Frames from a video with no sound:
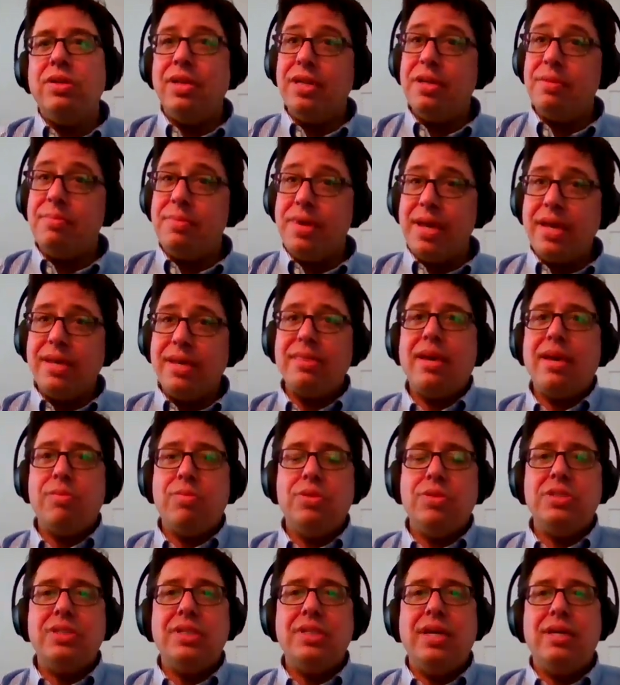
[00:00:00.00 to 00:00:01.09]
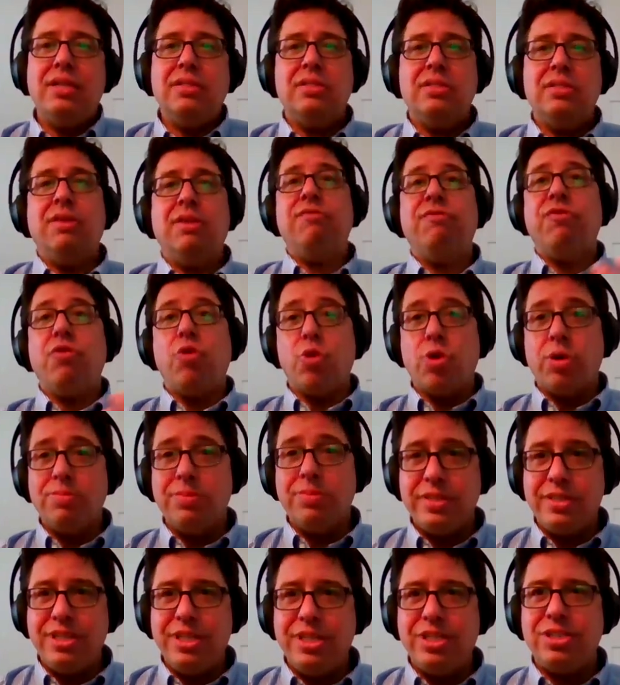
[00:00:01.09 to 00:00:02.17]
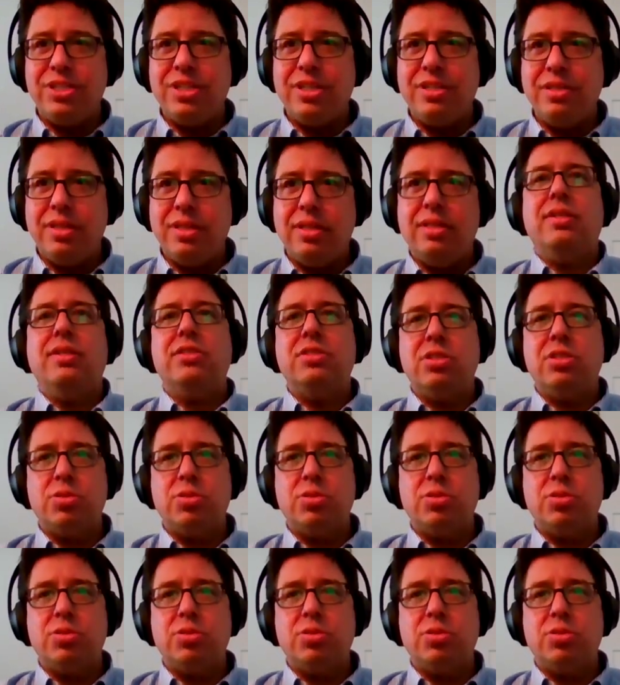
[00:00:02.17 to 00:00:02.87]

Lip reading: but you need to make that, once again, it's an informed decision